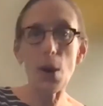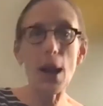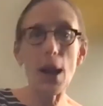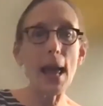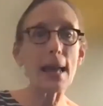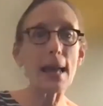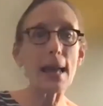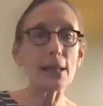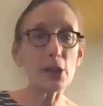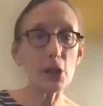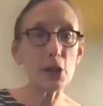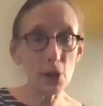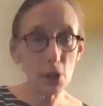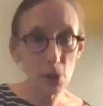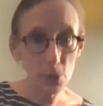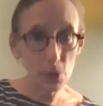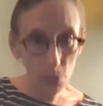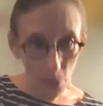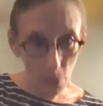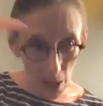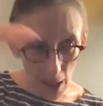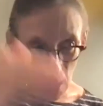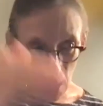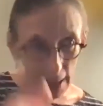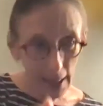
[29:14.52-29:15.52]
and you're
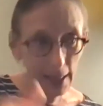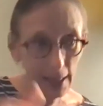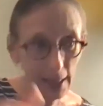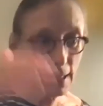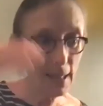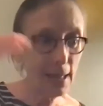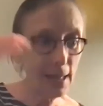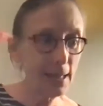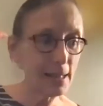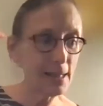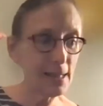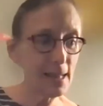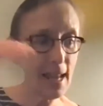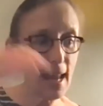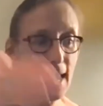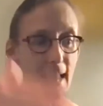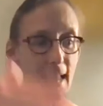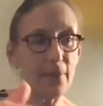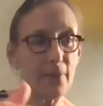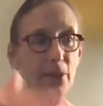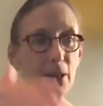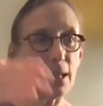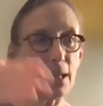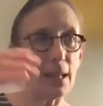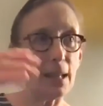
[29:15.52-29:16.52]
right. It's
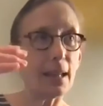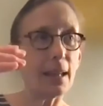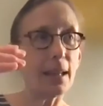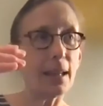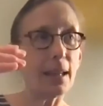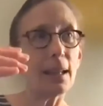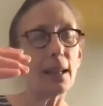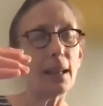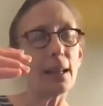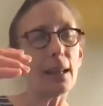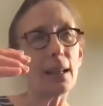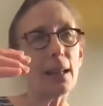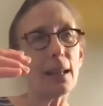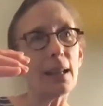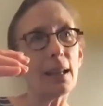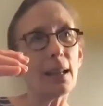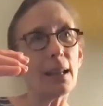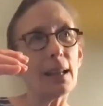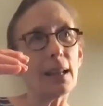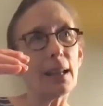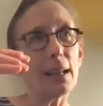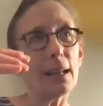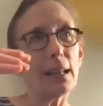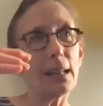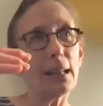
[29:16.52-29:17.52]
having
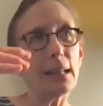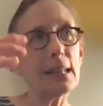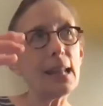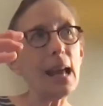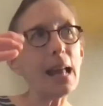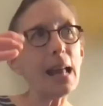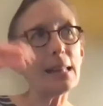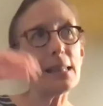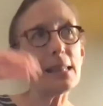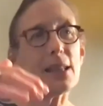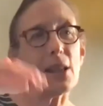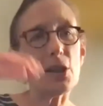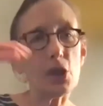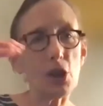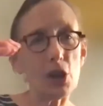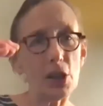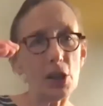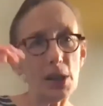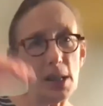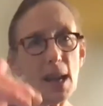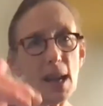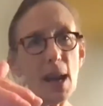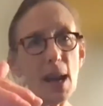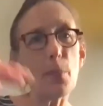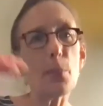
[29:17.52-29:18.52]
not such a
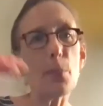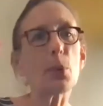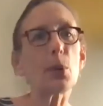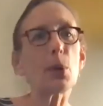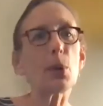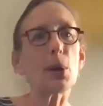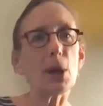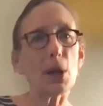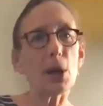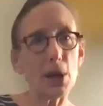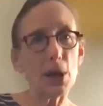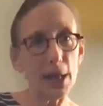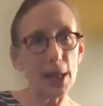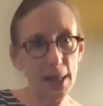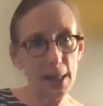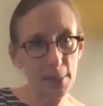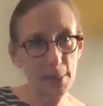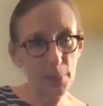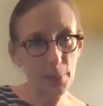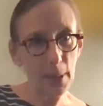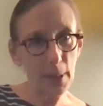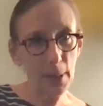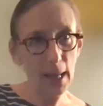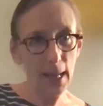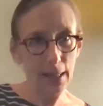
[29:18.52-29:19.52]
temporary
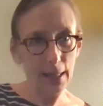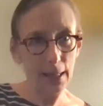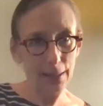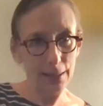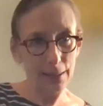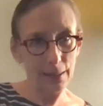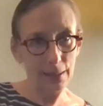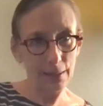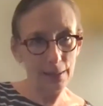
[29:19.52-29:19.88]
impact